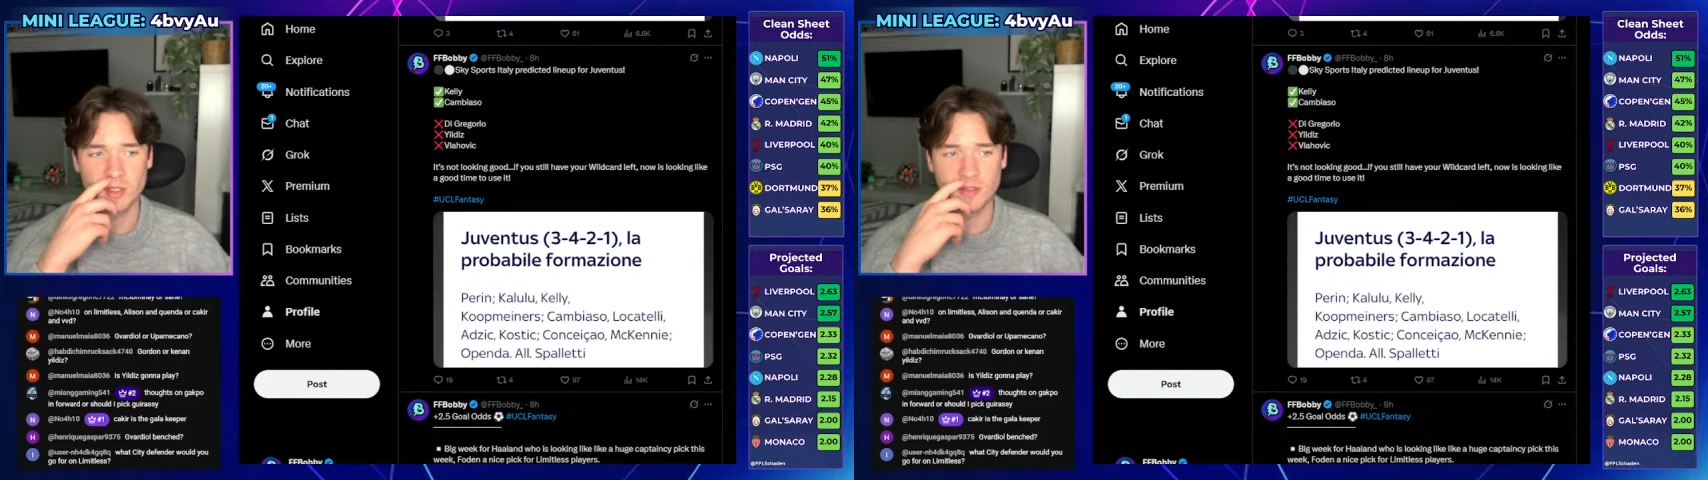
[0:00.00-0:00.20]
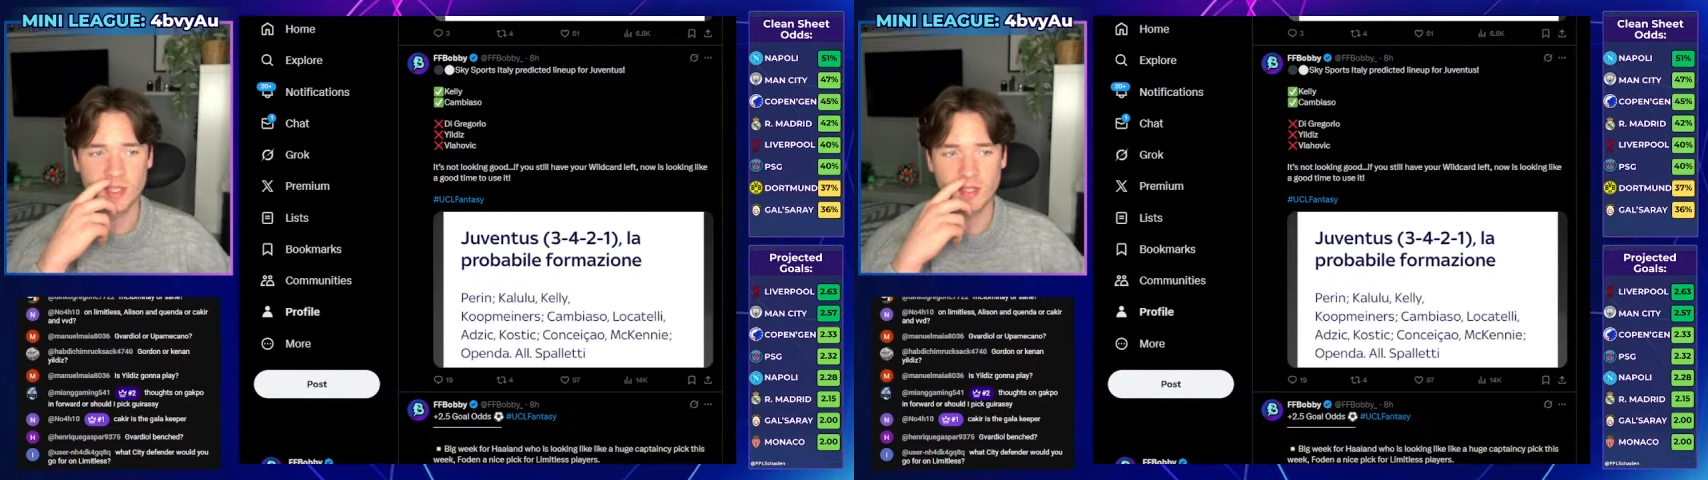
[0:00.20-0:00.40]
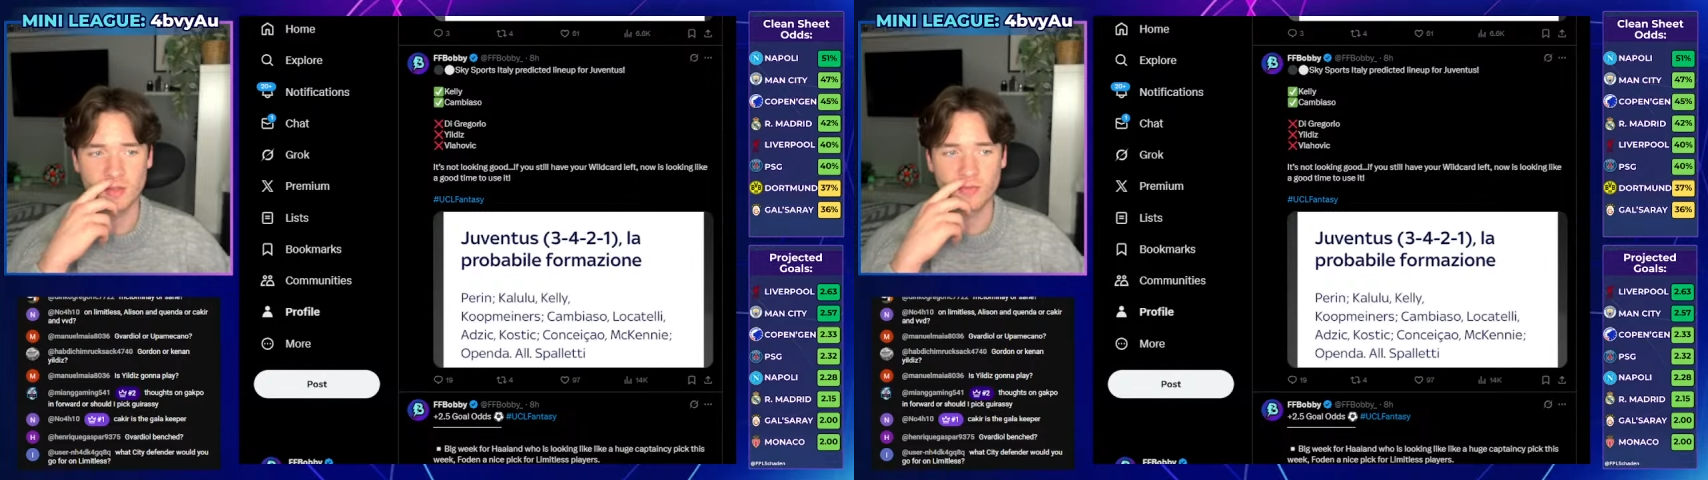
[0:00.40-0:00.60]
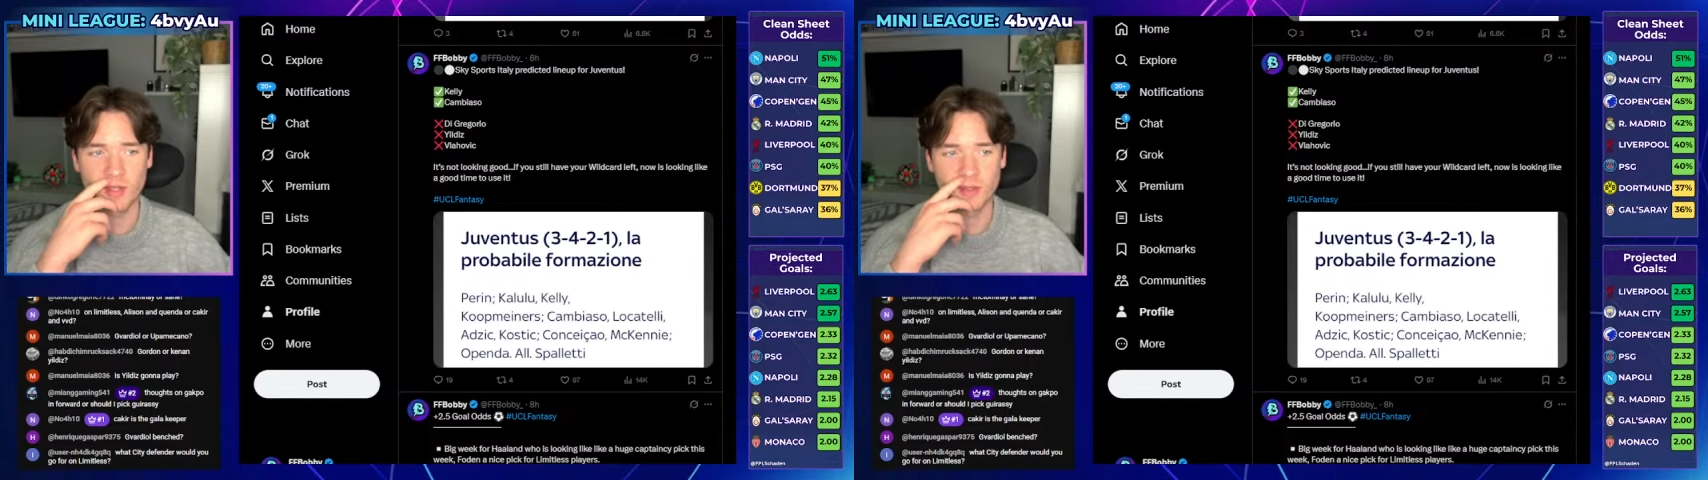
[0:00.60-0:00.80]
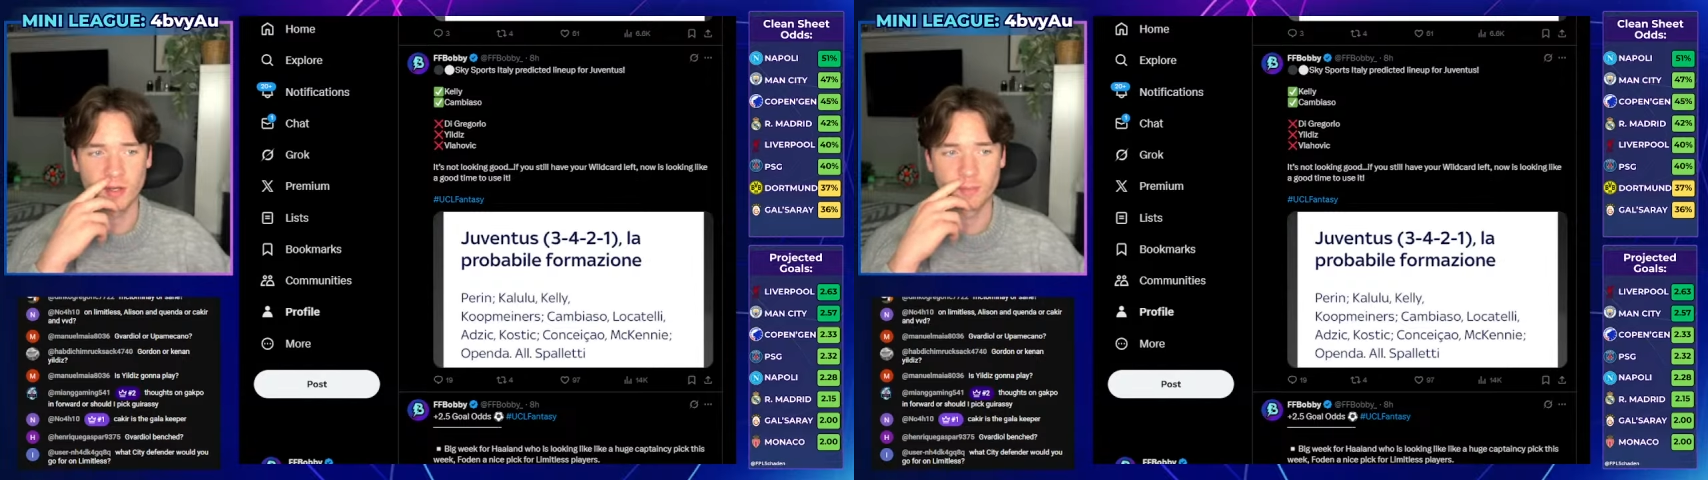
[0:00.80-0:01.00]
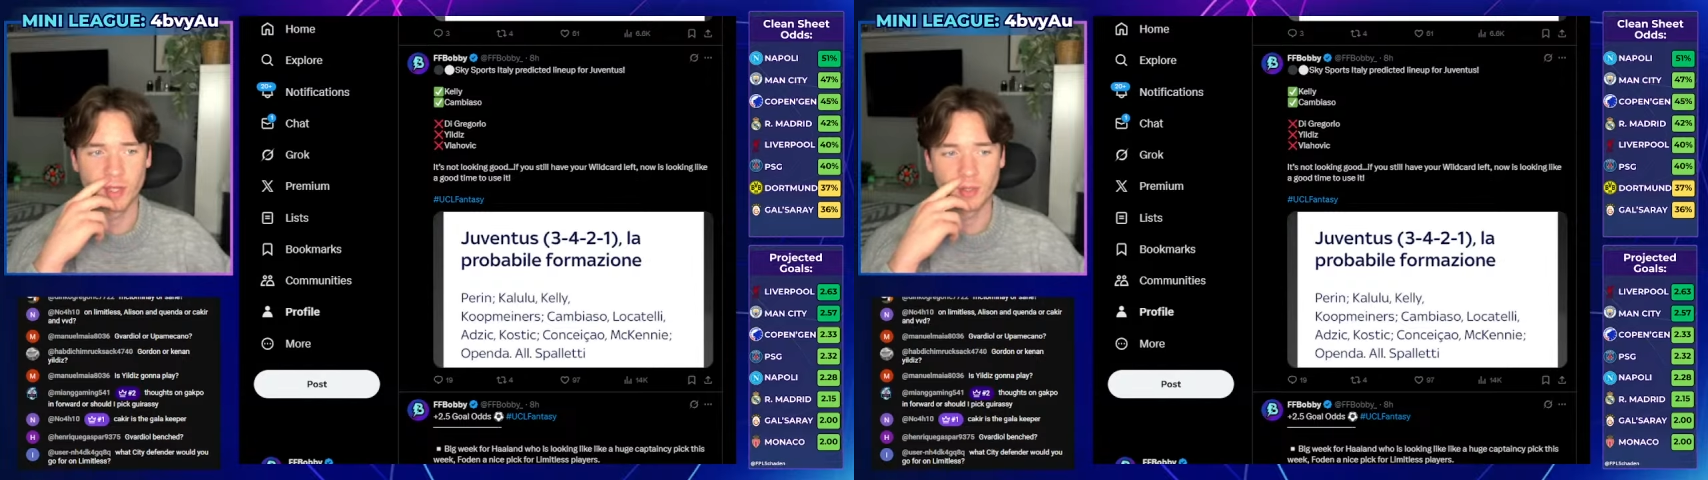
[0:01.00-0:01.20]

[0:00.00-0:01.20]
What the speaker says: City defender I'd pick